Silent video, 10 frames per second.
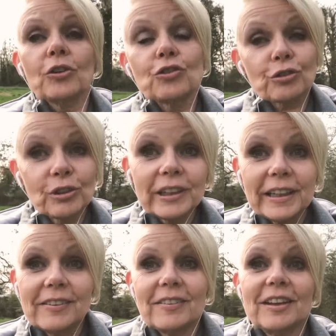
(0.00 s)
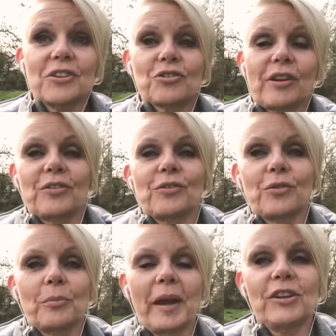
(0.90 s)
truly seeking
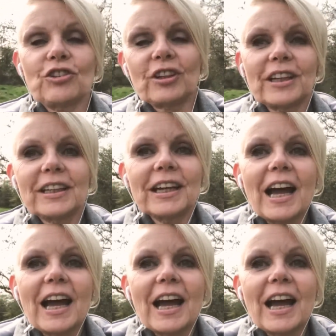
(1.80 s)
transformation.